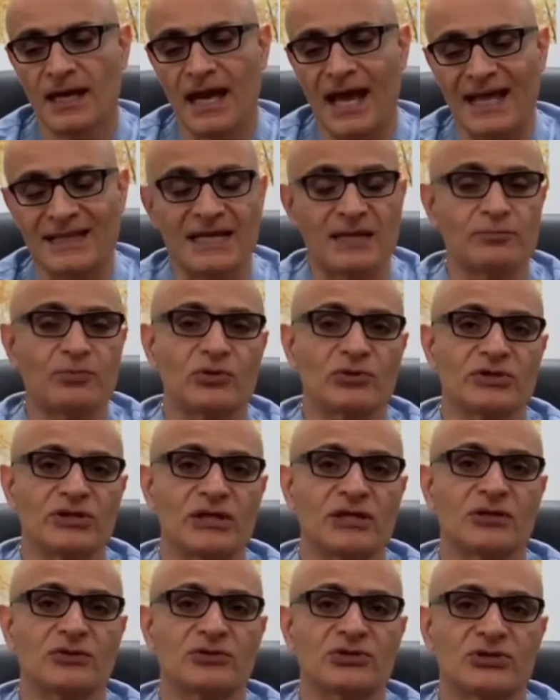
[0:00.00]
And that
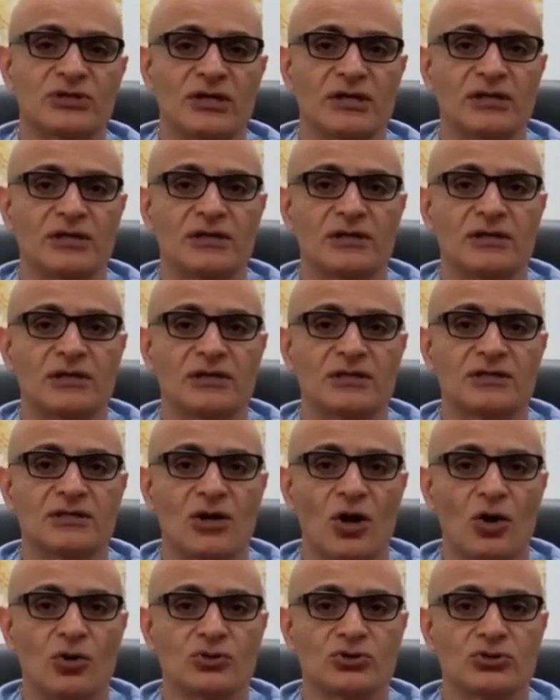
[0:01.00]
particular study is
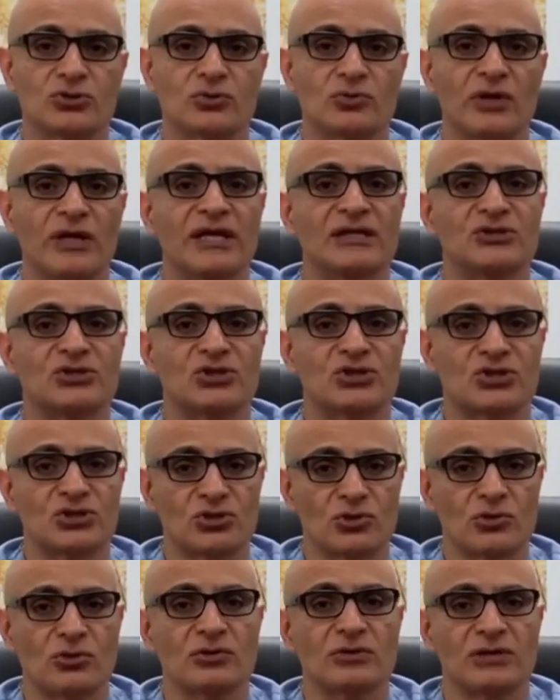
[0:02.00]
also, in
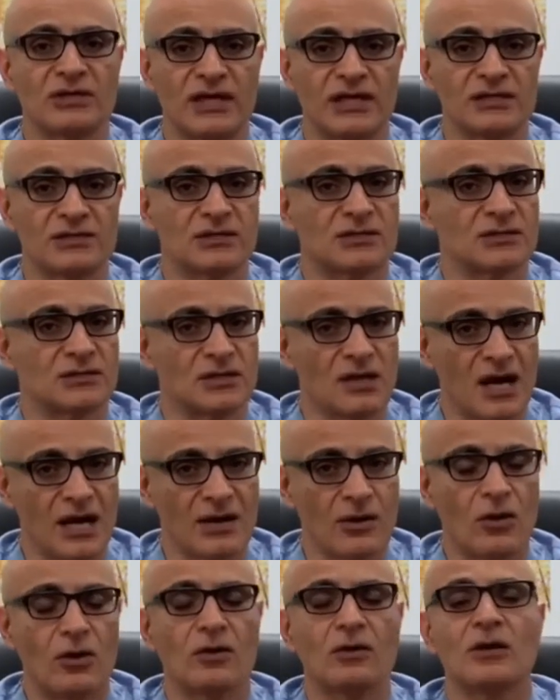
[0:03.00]
certain cases, not
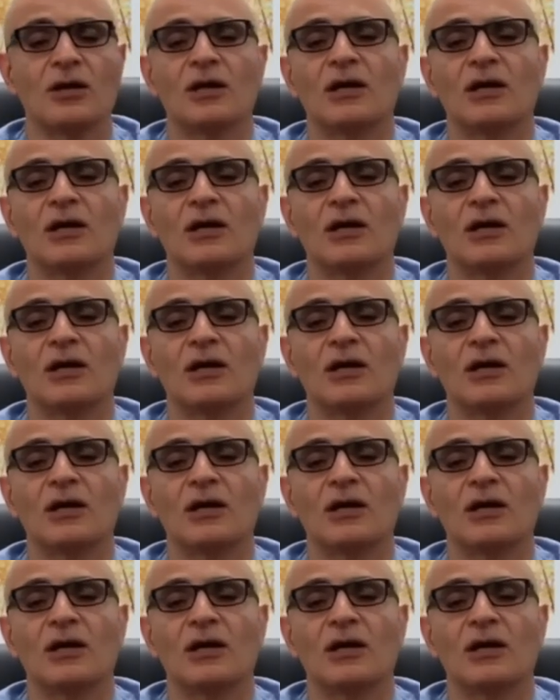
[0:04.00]
all,